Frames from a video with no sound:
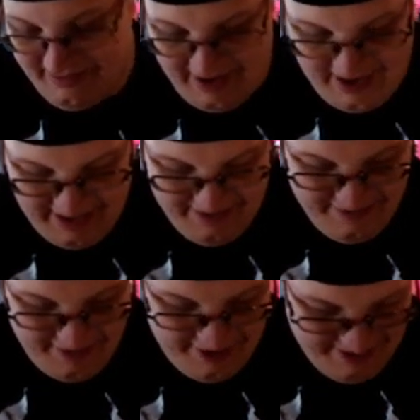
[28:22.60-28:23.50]
ride
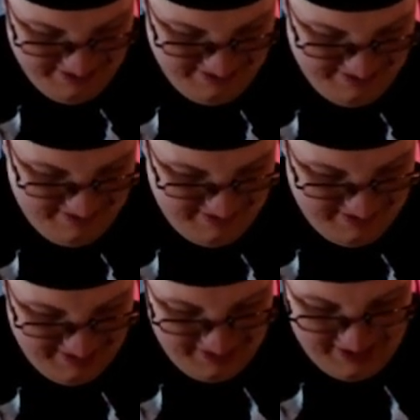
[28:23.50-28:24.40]
for
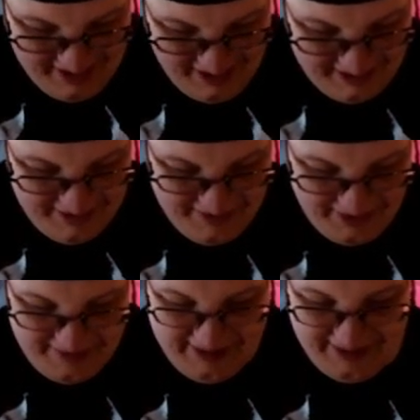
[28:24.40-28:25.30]

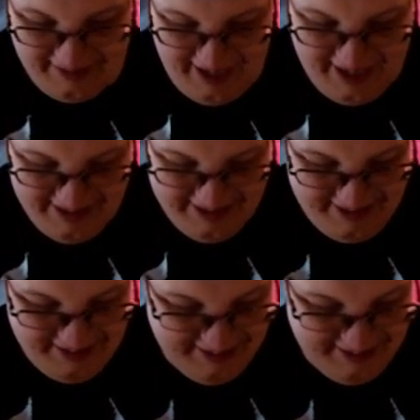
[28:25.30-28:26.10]
Living with the Land.